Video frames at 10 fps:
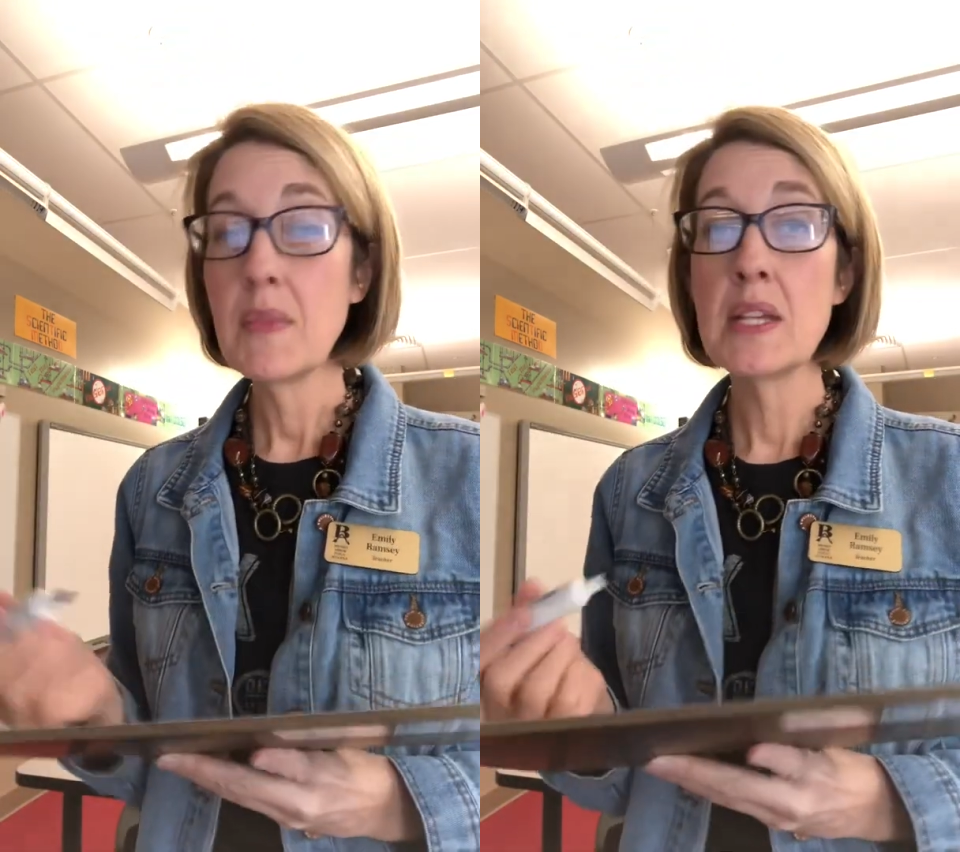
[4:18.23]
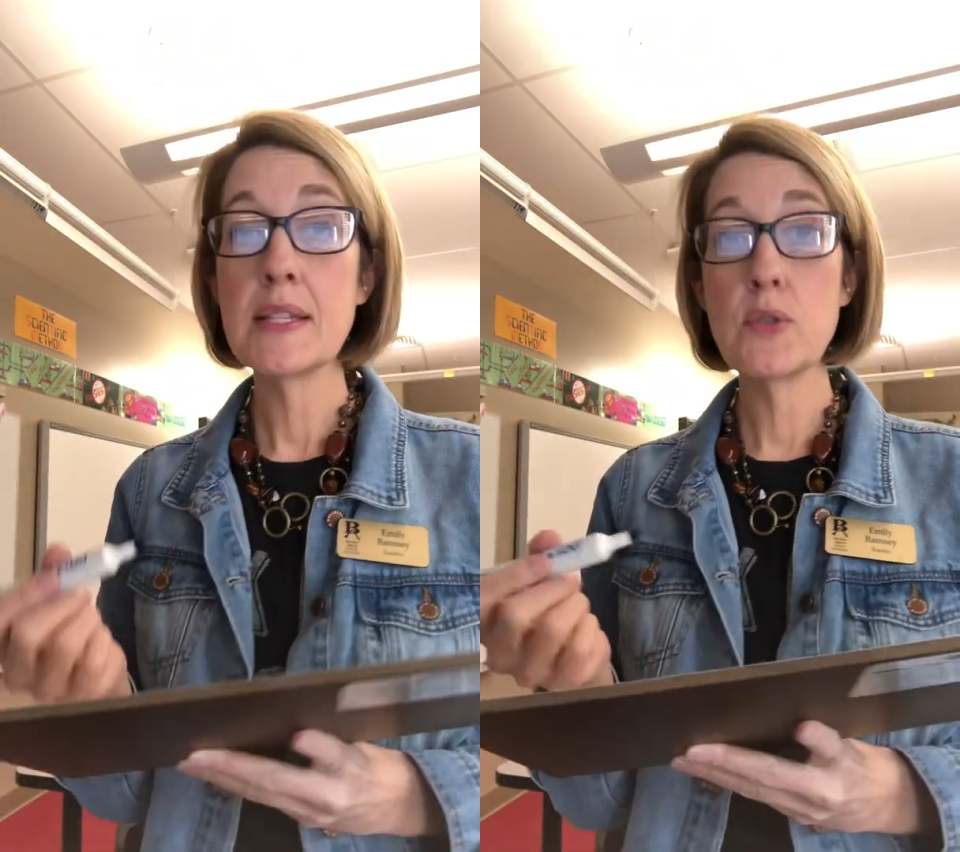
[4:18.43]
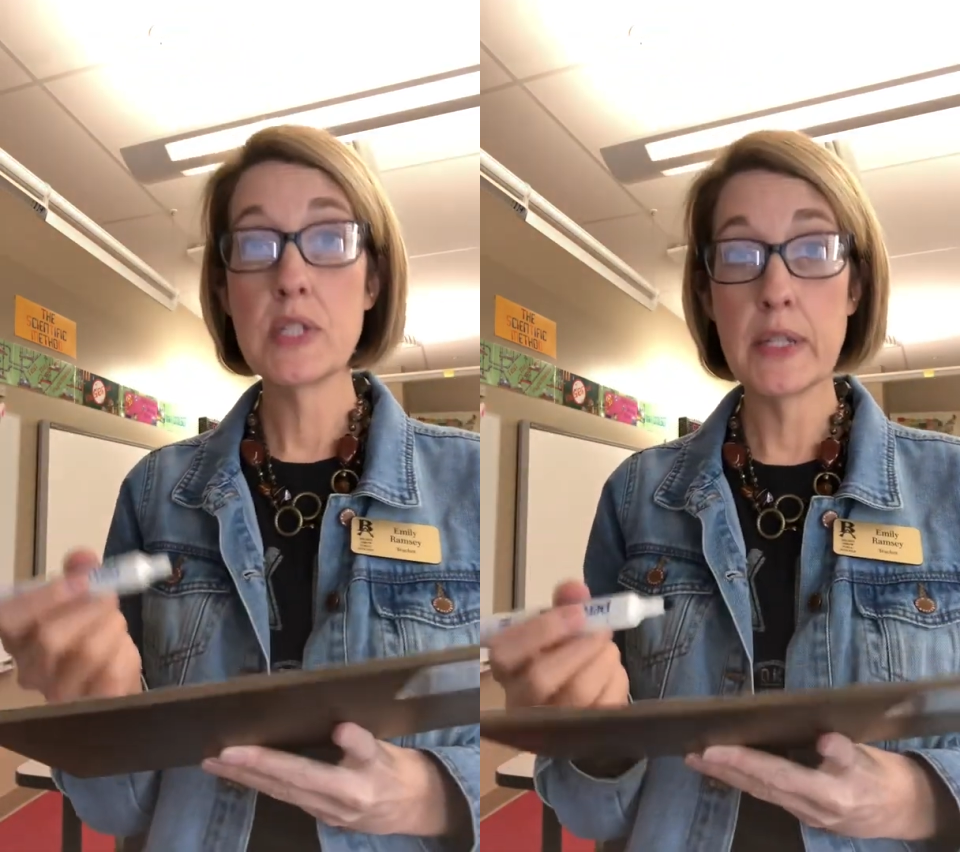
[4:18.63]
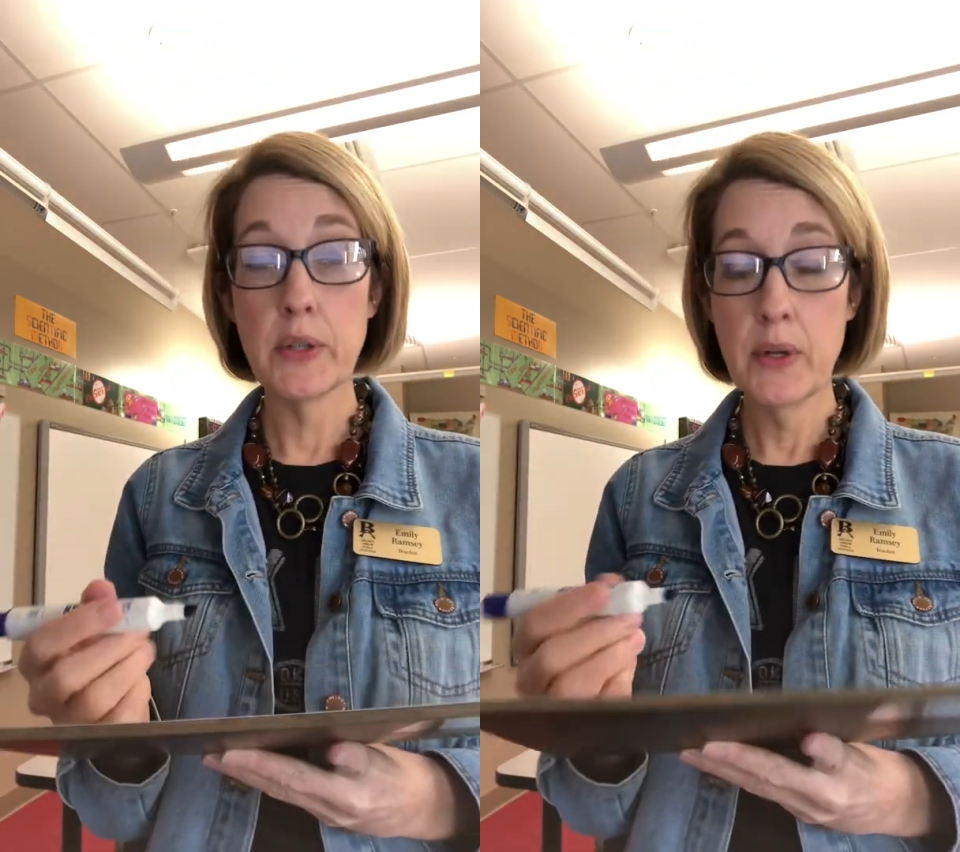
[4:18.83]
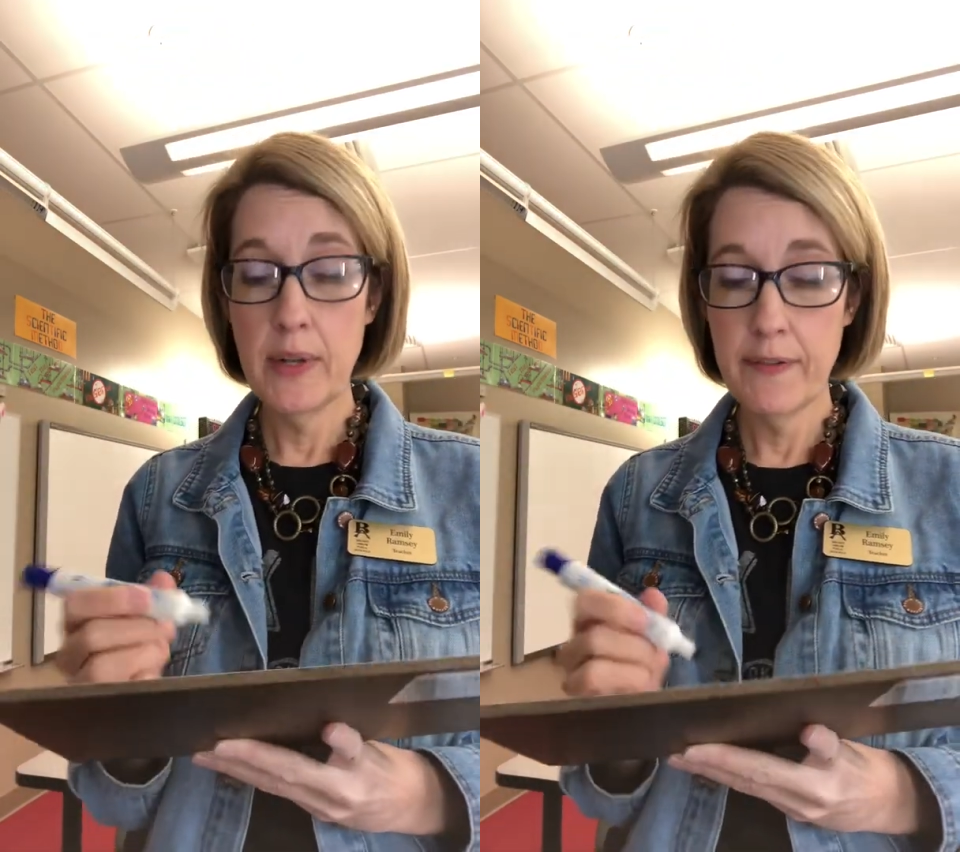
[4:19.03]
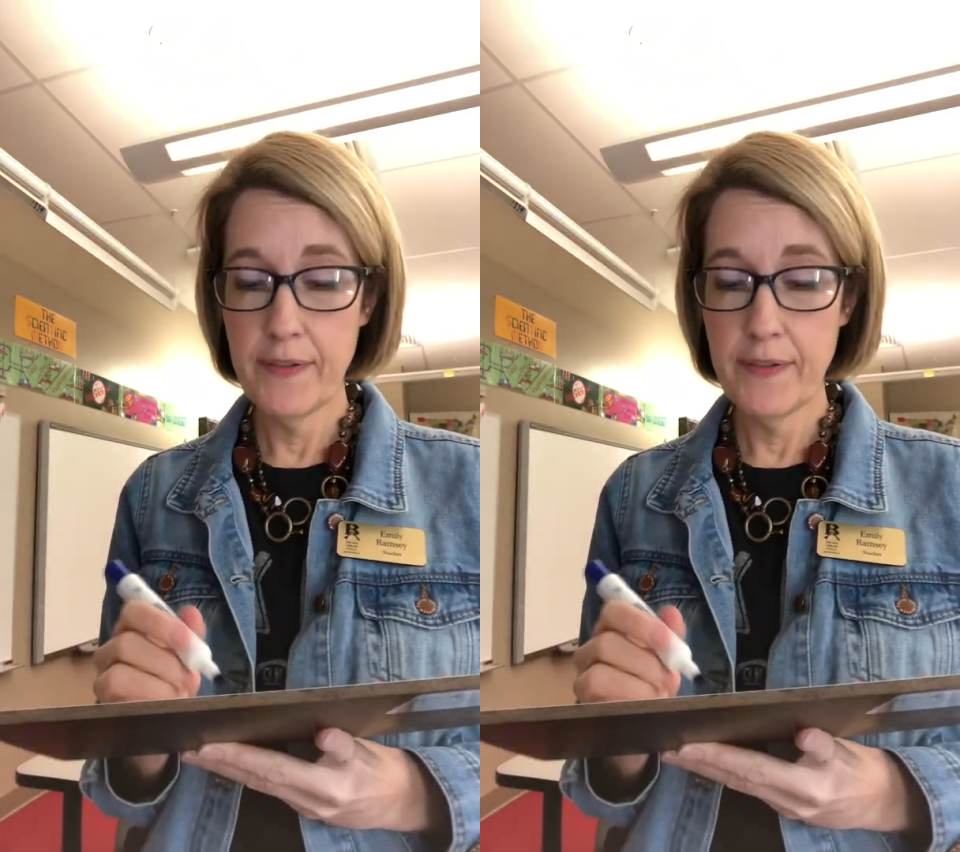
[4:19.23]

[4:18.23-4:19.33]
So 0 and